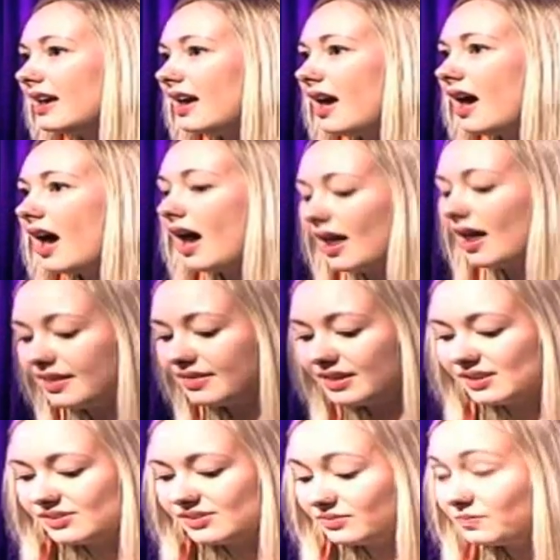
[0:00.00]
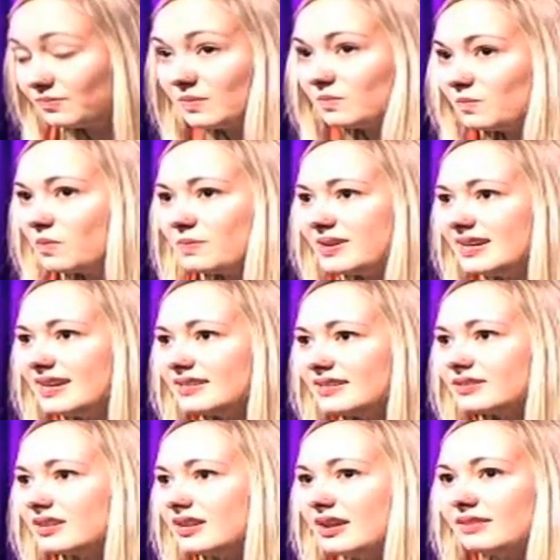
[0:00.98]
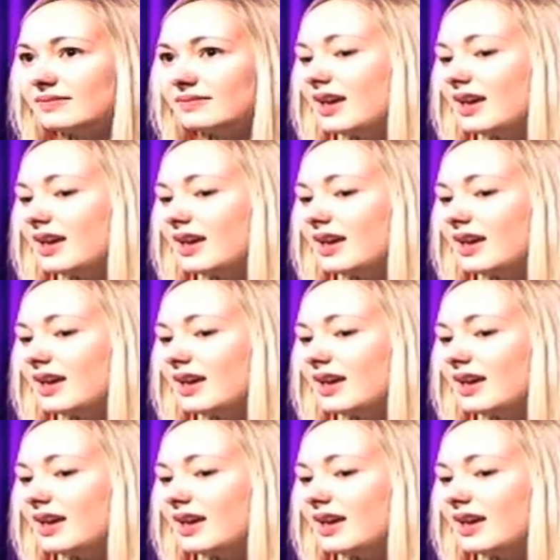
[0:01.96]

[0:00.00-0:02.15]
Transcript: And I think what we need is, you know,